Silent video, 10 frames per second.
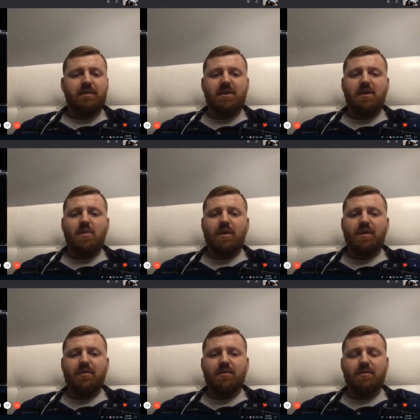know what
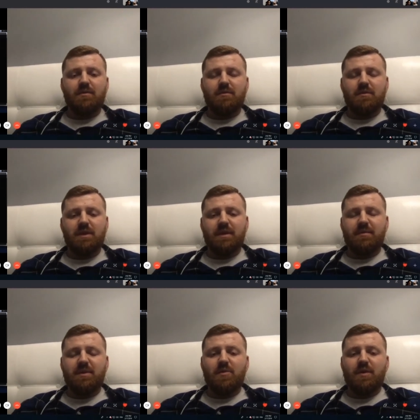
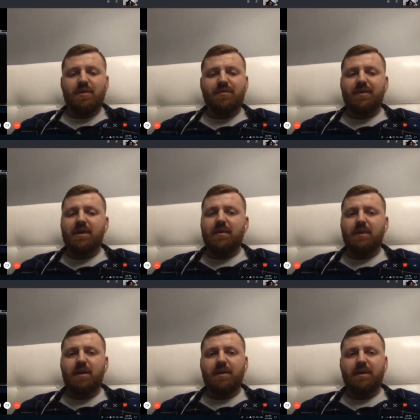you think
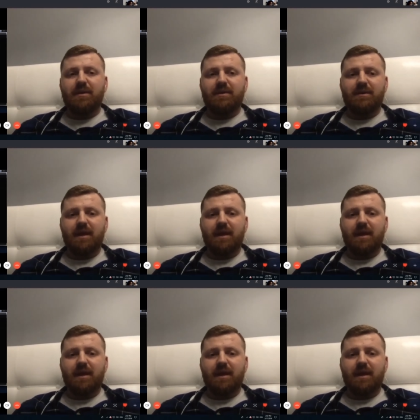about it,